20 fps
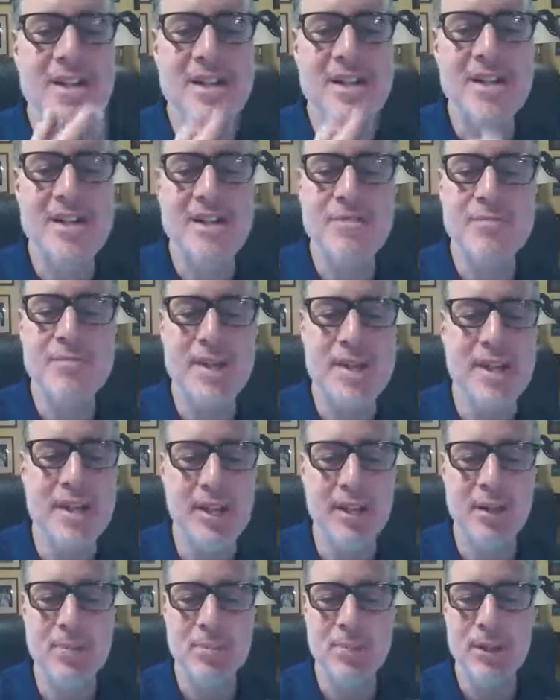I made
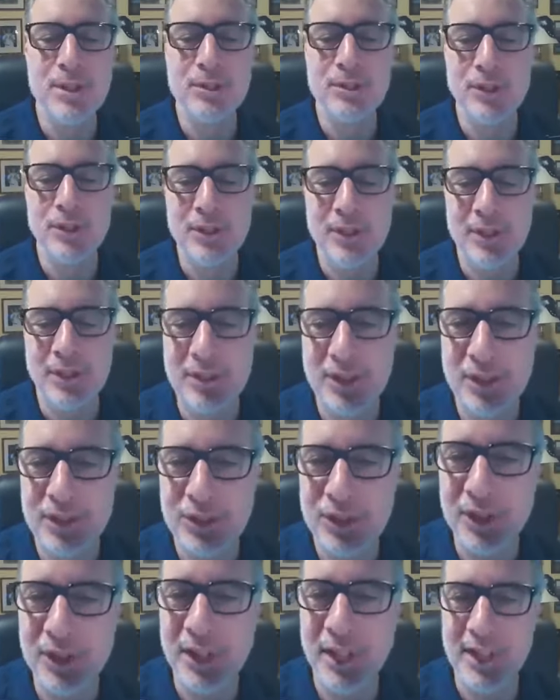the personal
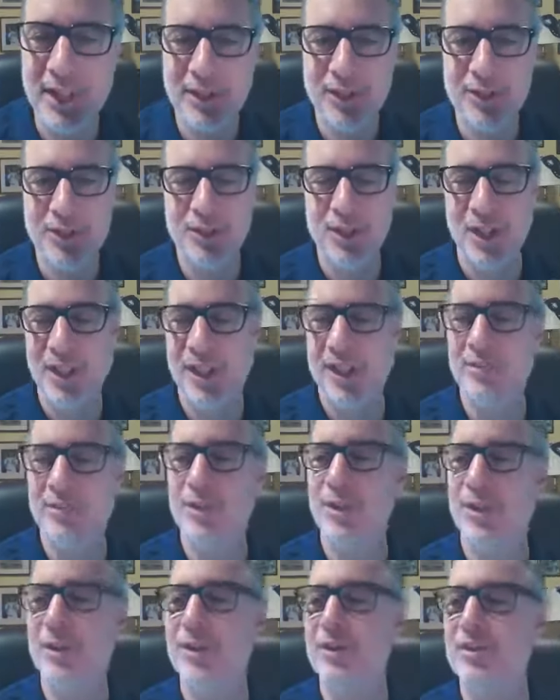decision not to shave
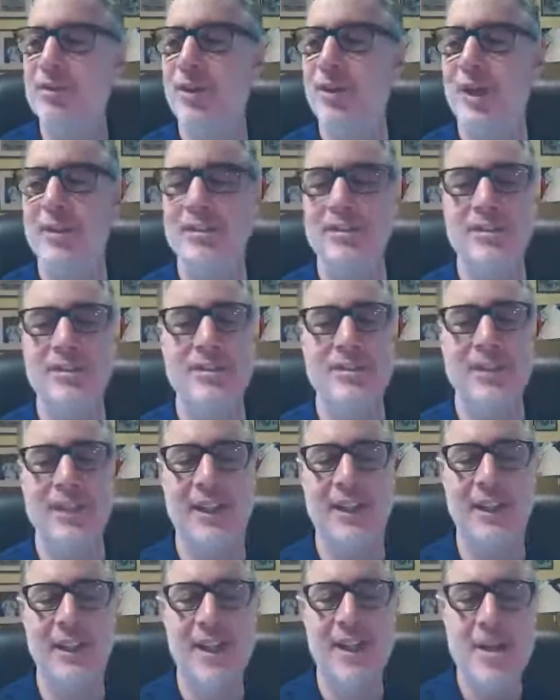during this crisis
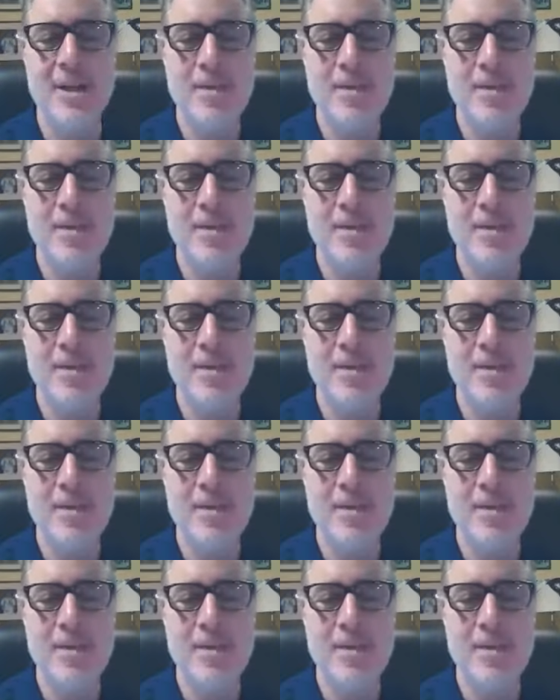and